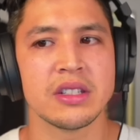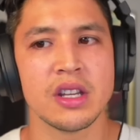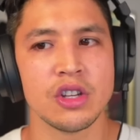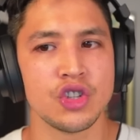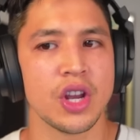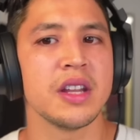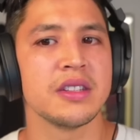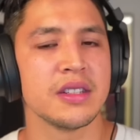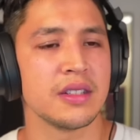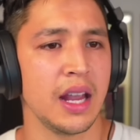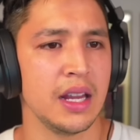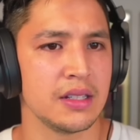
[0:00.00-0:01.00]
in Genesis
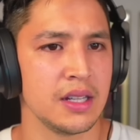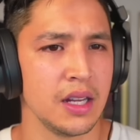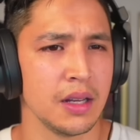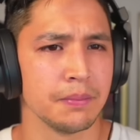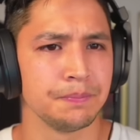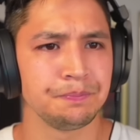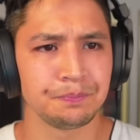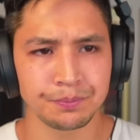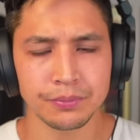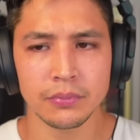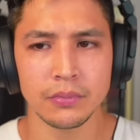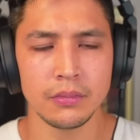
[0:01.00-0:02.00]
18.
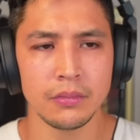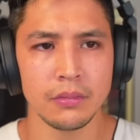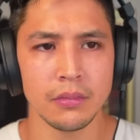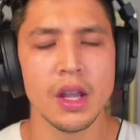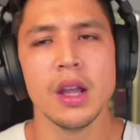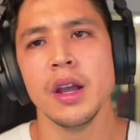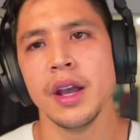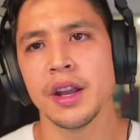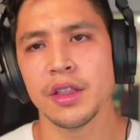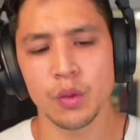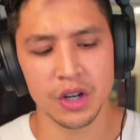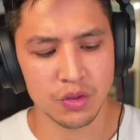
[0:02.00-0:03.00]
In
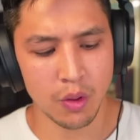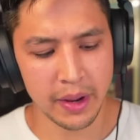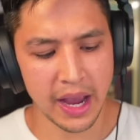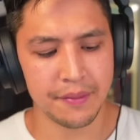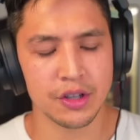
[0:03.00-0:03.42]
other words, what we have in